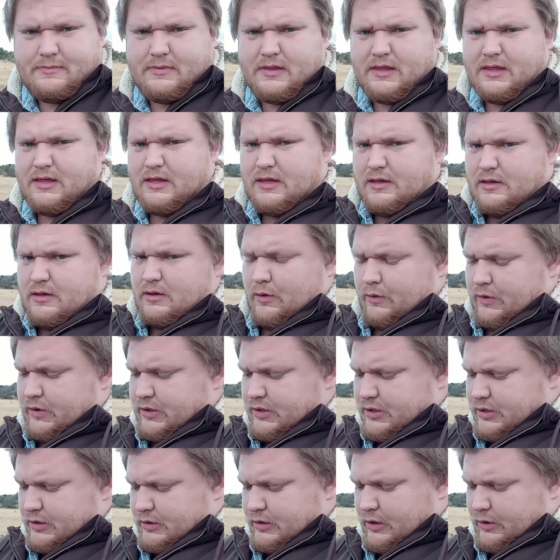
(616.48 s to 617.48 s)
I'm going
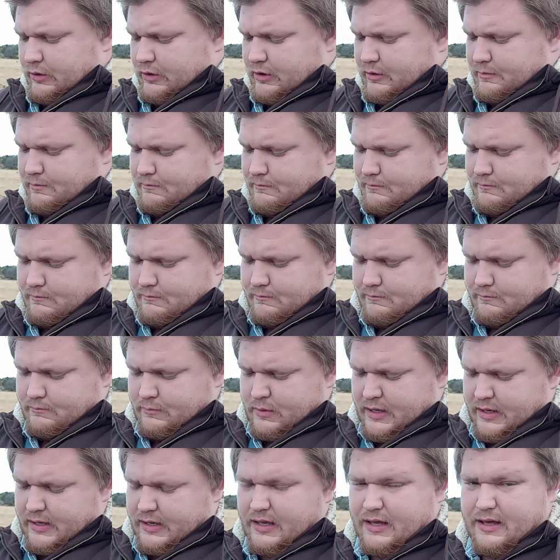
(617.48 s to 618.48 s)
to load up my
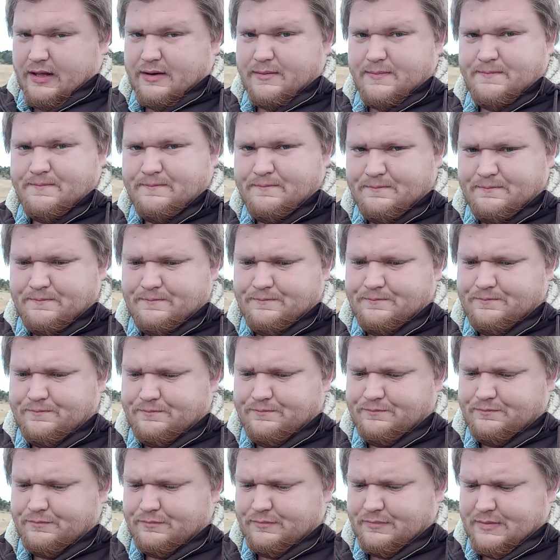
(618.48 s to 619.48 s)
gun.
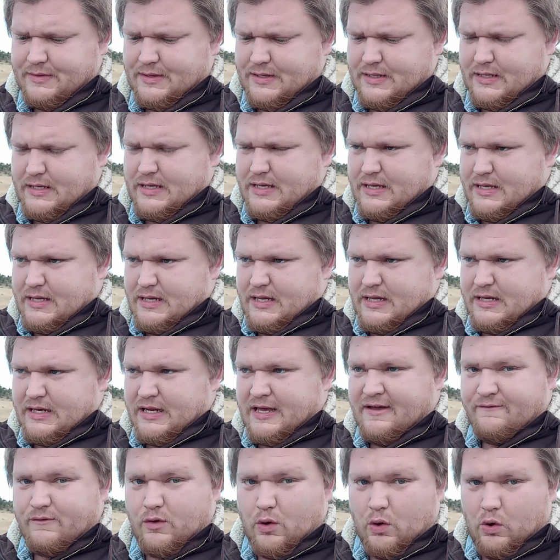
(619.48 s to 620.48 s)
Now,
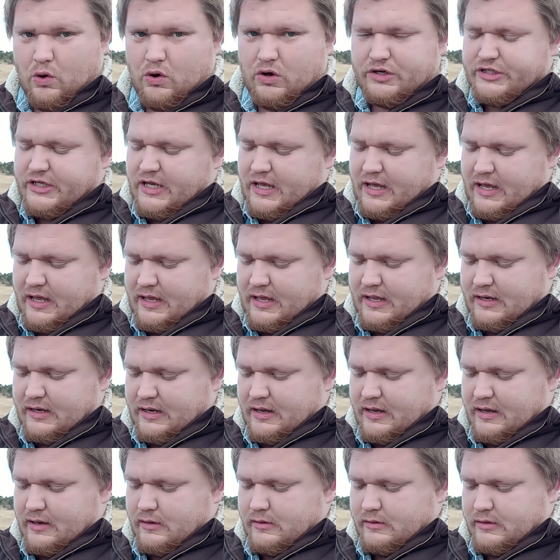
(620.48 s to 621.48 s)
of course,
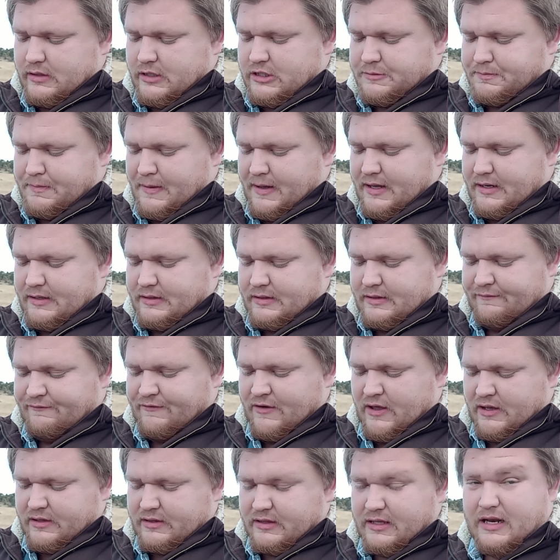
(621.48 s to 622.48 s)
despite the
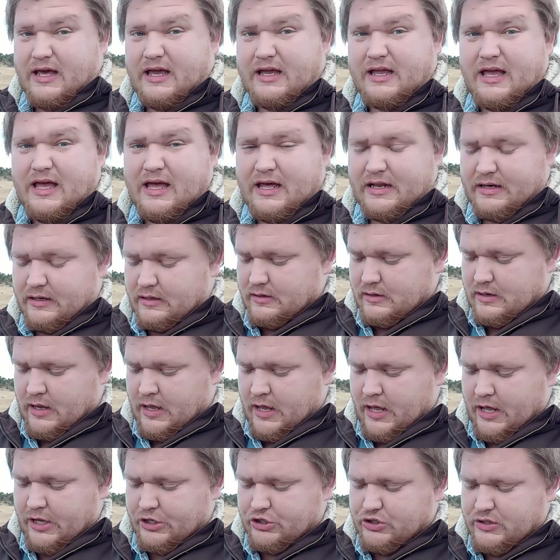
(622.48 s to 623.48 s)
fact that I got
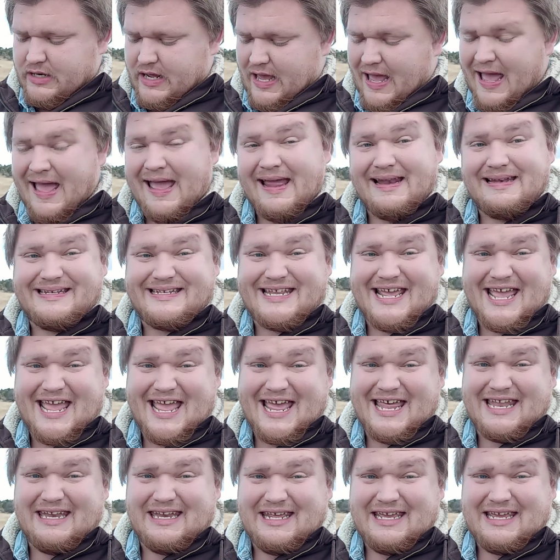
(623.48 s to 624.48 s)

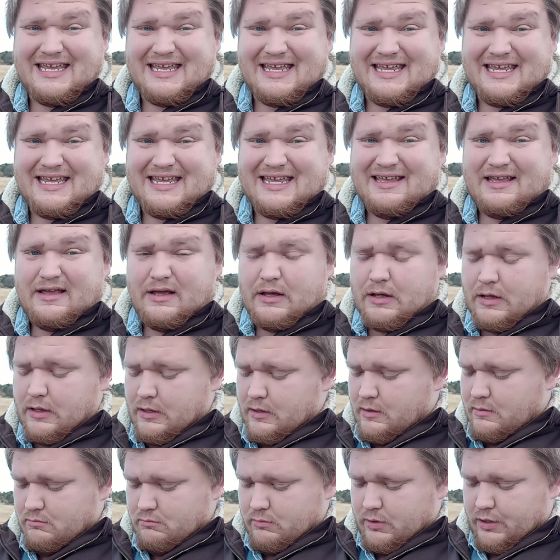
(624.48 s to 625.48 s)
110
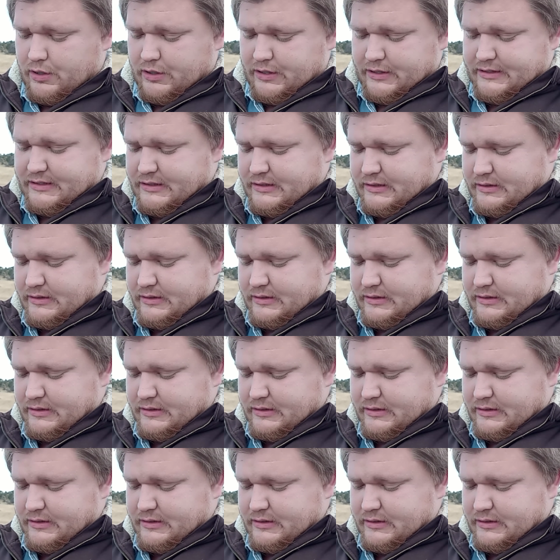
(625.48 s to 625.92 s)
bullets,